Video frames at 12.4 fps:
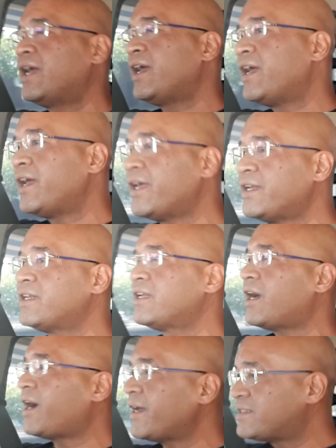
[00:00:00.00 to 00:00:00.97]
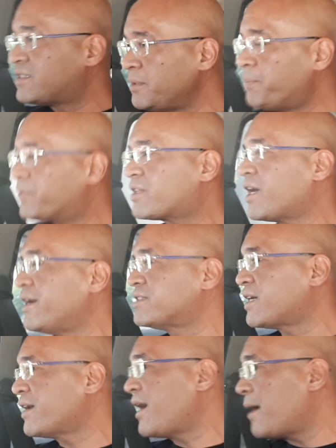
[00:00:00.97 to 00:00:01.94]
and I
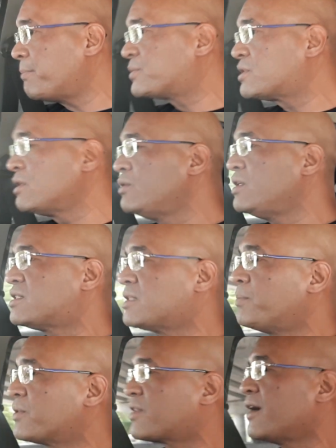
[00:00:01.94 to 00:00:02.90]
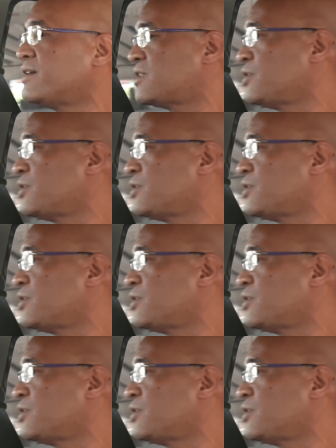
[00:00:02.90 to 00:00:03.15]
sympathize. I absolutely sympathize.